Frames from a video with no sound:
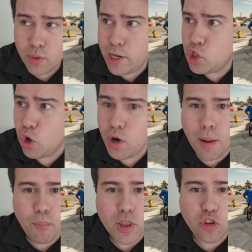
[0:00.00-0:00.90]
They
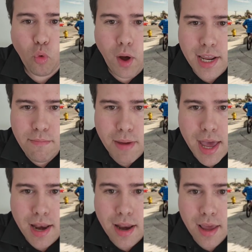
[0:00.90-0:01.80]
showed up with 20
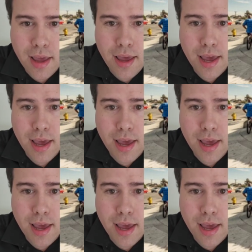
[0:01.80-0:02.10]
men